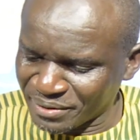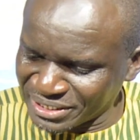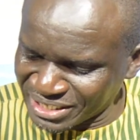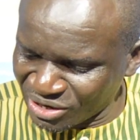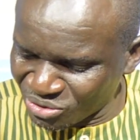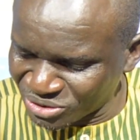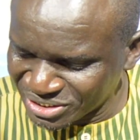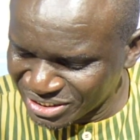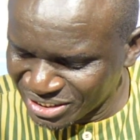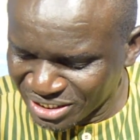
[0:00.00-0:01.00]
Praise the Lord.
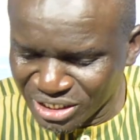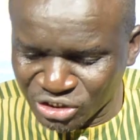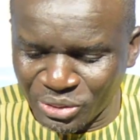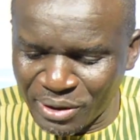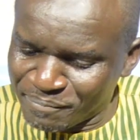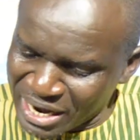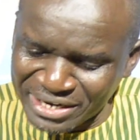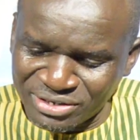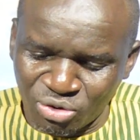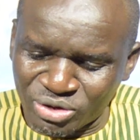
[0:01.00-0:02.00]
Amen. So the
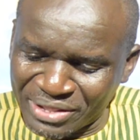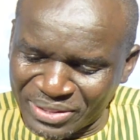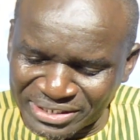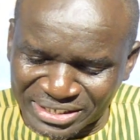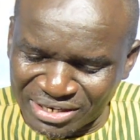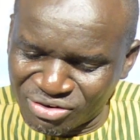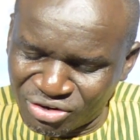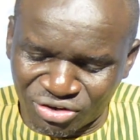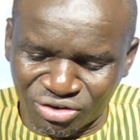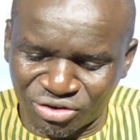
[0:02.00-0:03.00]
man look at that say,
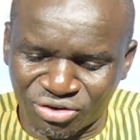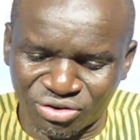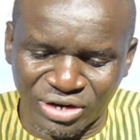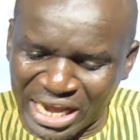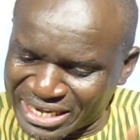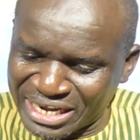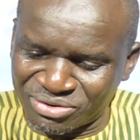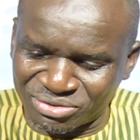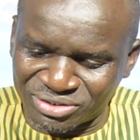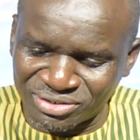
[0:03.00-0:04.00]
no, no, no, no, no, I
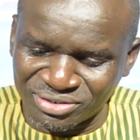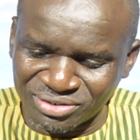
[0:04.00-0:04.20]
cannot.